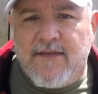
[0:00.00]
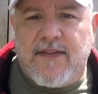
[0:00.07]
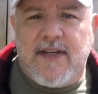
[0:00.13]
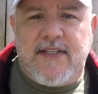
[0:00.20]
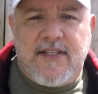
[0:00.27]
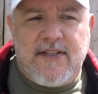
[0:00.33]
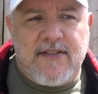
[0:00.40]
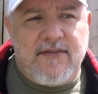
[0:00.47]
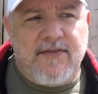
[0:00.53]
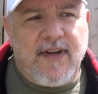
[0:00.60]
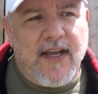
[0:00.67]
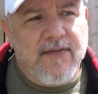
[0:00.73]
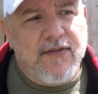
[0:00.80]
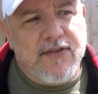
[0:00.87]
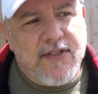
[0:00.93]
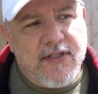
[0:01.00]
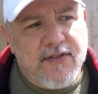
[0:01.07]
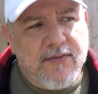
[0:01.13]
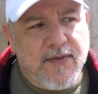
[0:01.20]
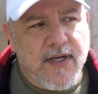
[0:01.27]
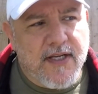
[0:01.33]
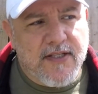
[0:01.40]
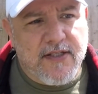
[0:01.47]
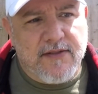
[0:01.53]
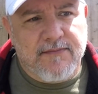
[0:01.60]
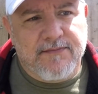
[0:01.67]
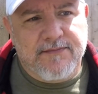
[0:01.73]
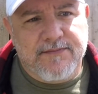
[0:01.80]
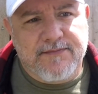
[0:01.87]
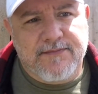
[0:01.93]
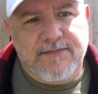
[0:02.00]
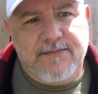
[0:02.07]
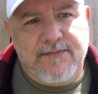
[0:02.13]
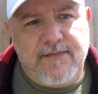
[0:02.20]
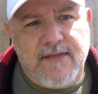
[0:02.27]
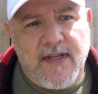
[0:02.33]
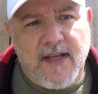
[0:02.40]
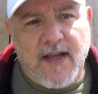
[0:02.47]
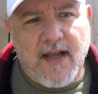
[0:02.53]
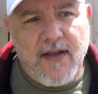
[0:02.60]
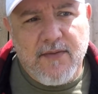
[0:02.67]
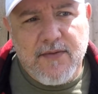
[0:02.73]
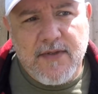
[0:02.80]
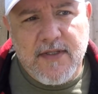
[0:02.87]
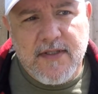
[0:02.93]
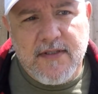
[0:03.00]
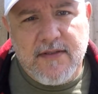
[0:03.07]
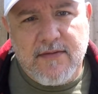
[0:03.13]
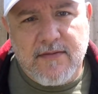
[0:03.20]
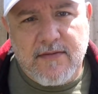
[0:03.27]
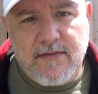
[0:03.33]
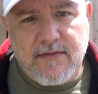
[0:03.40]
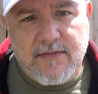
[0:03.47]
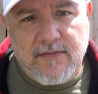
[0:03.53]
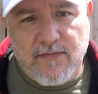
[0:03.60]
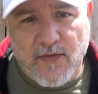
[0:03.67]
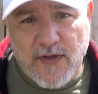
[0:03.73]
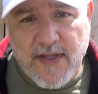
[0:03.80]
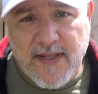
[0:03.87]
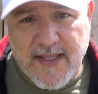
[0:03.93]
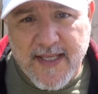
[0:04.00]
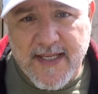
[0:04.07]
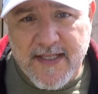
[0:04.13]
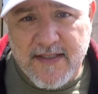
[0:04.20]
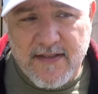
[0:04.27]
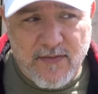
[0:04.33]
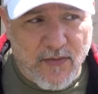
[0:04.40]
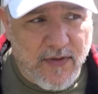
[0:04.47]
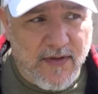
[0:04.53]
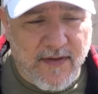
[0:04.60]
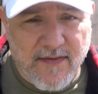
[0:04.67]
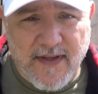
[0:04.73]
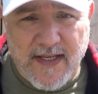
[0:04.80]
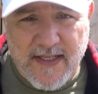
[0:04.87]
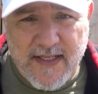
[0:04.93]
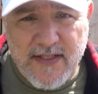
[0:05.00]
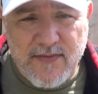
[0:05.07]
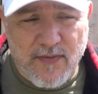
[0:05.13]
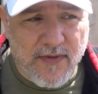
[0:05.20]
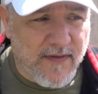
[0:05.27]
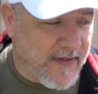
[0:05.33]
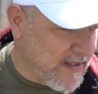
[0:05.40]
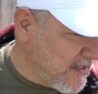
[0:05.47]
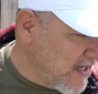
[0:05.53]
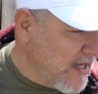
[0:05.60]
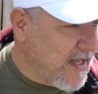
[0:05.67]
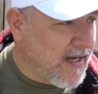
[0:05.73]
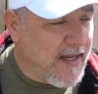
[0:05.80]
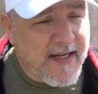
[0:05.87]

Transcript: was in a survival situation, I would want these. At least one of these.